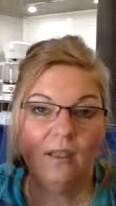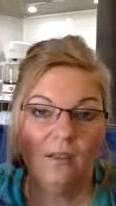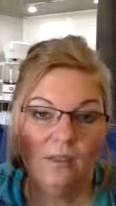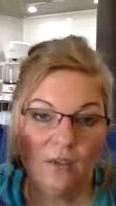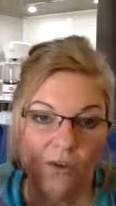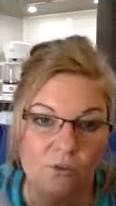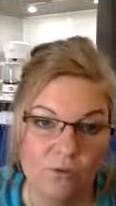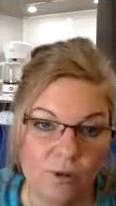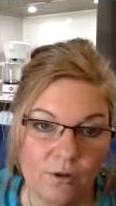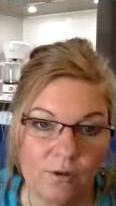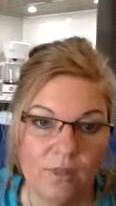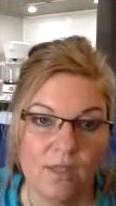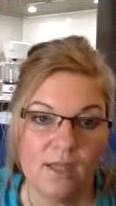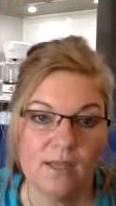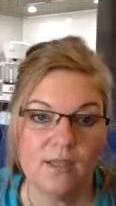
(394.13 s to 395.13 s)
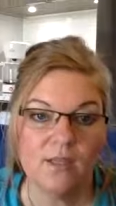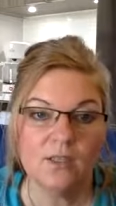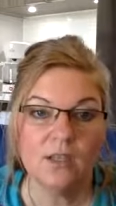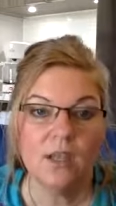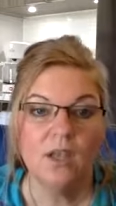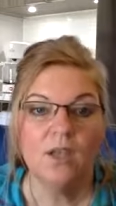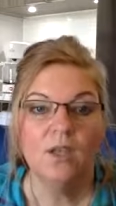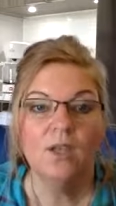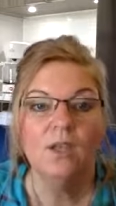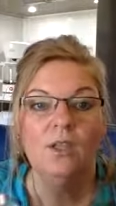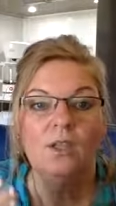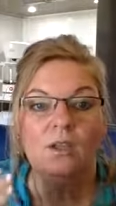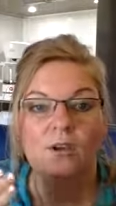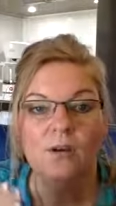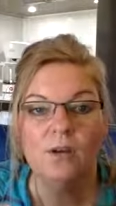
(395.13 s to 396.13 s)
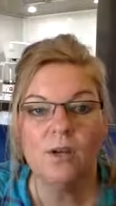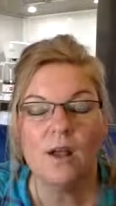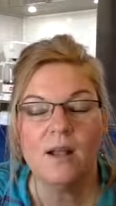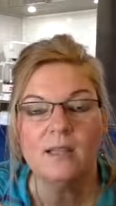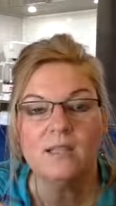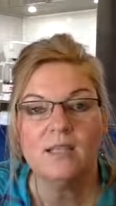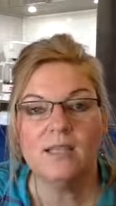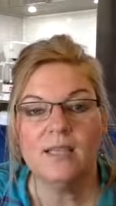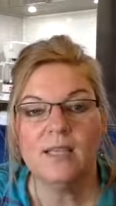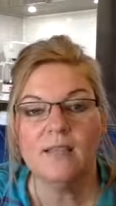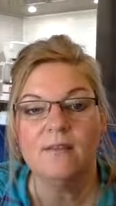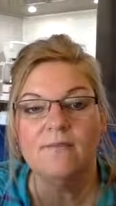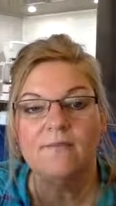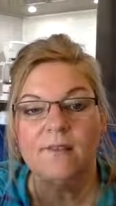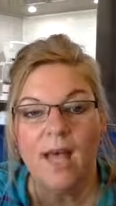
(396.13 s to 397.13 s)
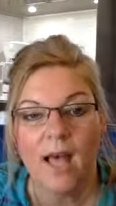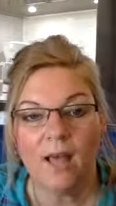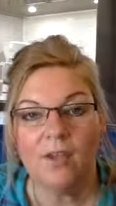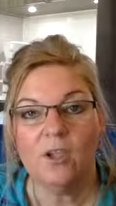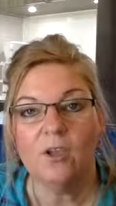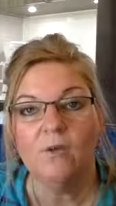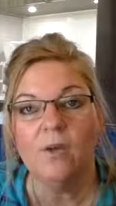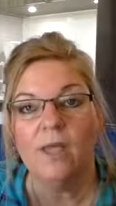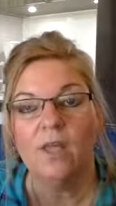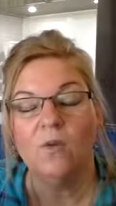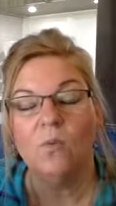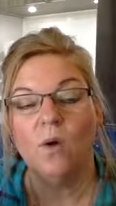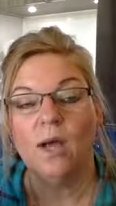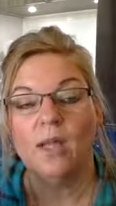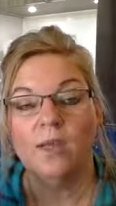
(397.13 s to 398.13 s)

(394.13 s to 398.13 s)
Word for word: the truth is you're not seeing the value in what